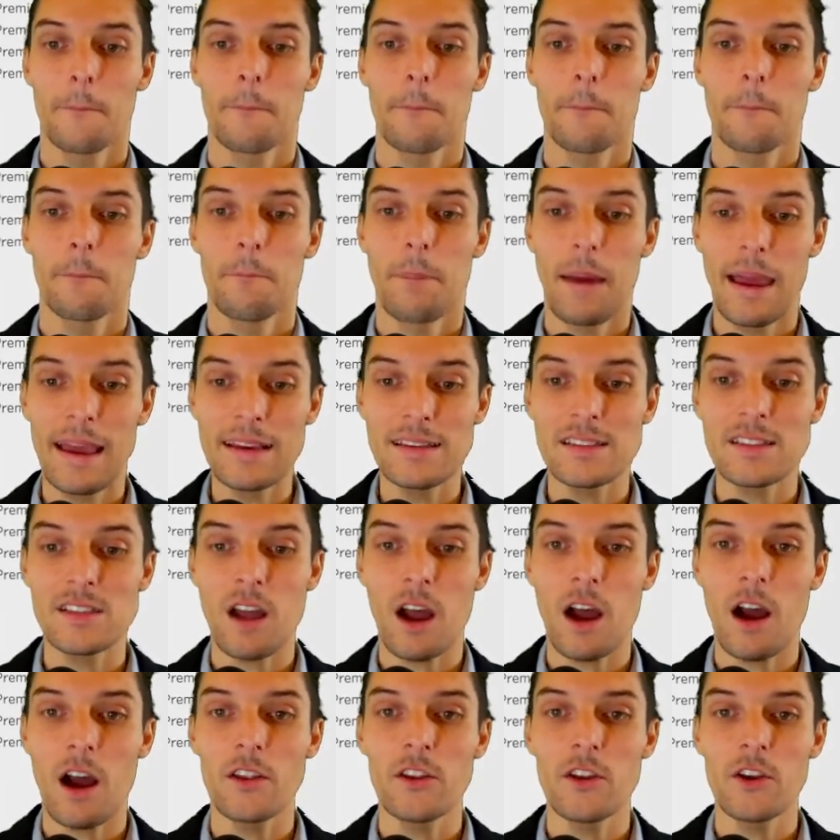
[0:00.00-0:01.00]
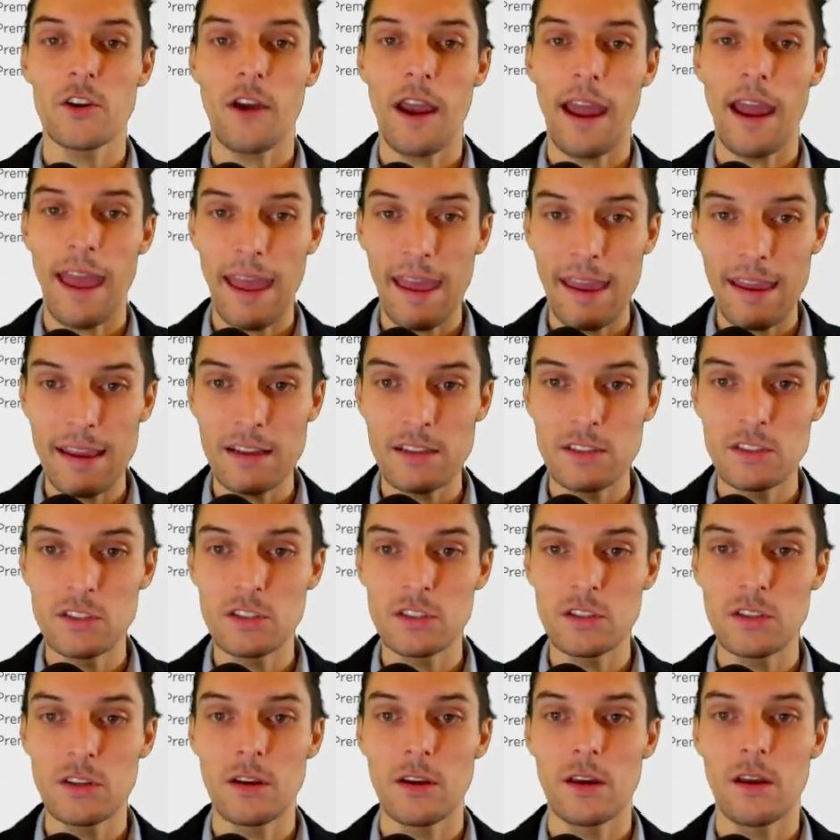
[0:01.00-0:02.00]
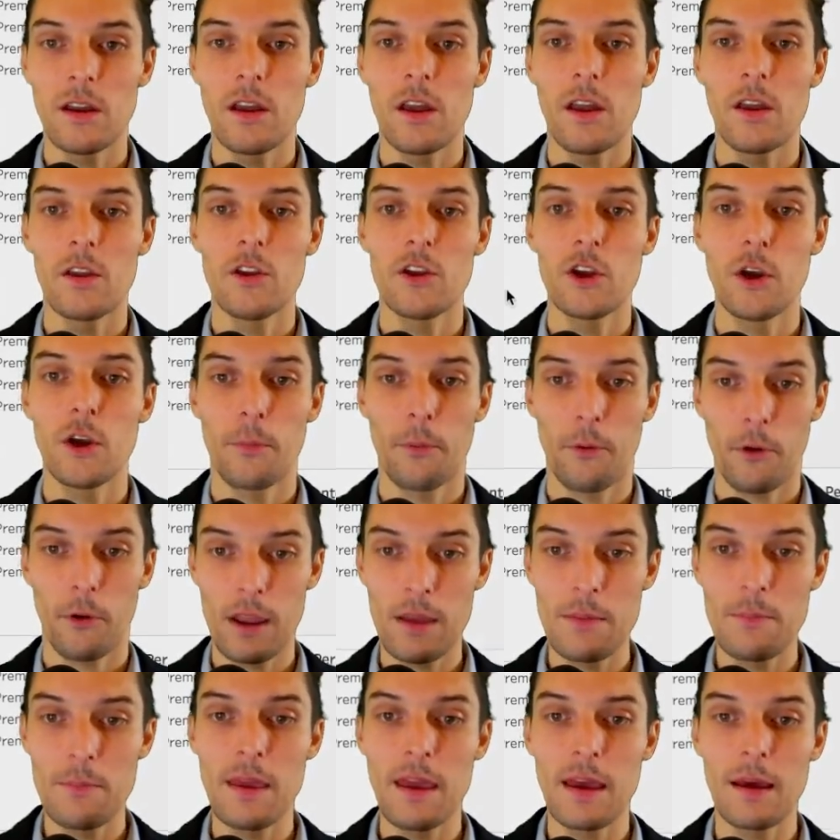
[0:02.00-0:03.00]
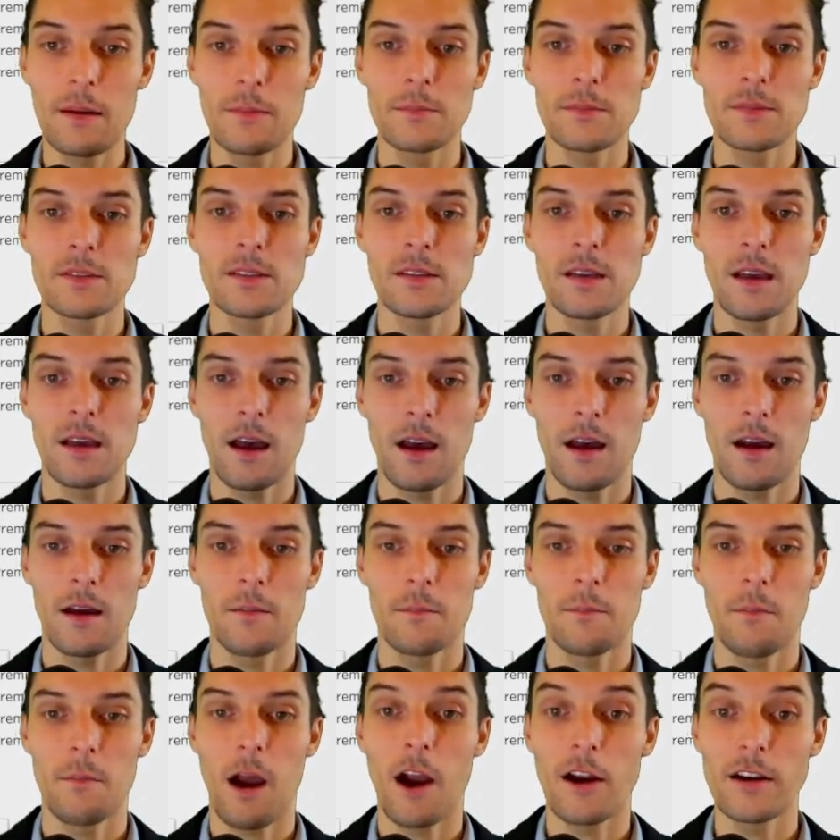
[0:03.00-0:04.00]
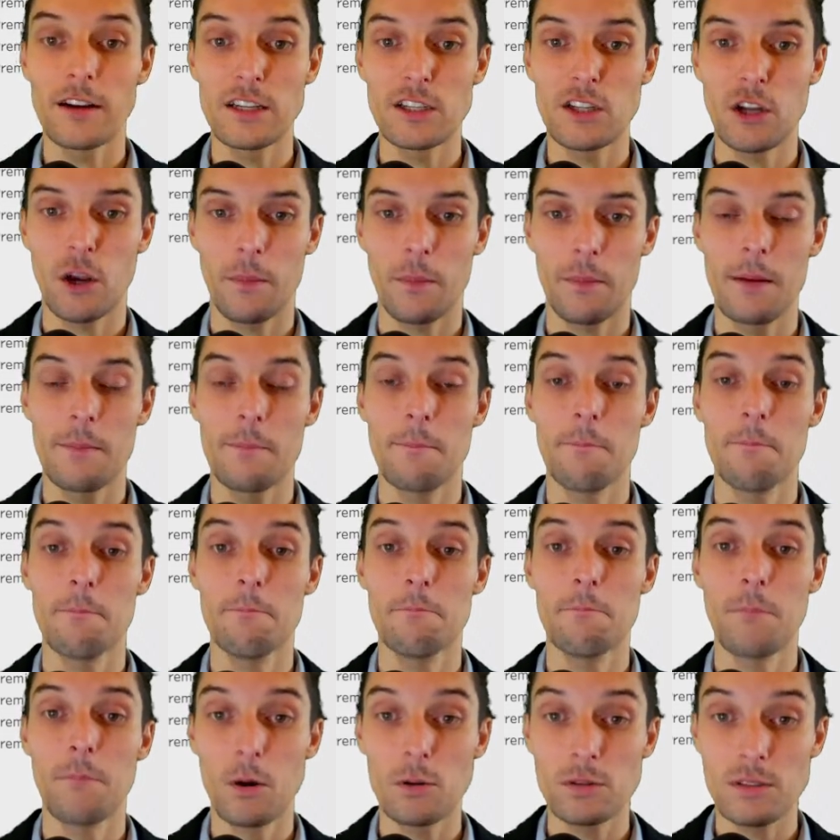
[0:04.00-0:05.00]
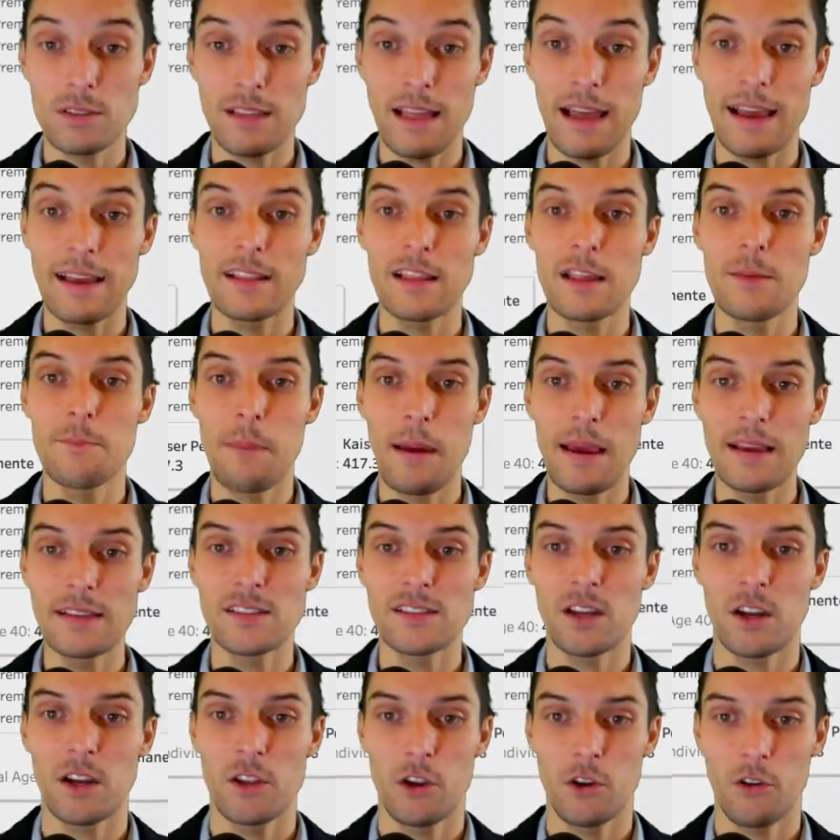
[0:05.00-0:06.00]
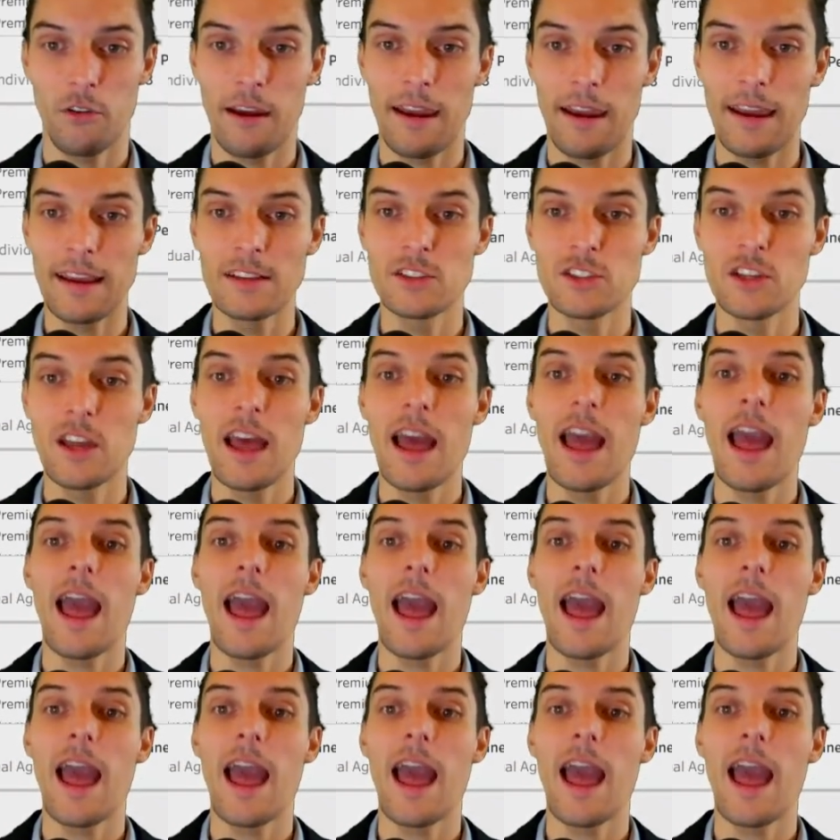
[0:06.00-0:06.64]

based on your age, your premiums are determined most likely based on your age.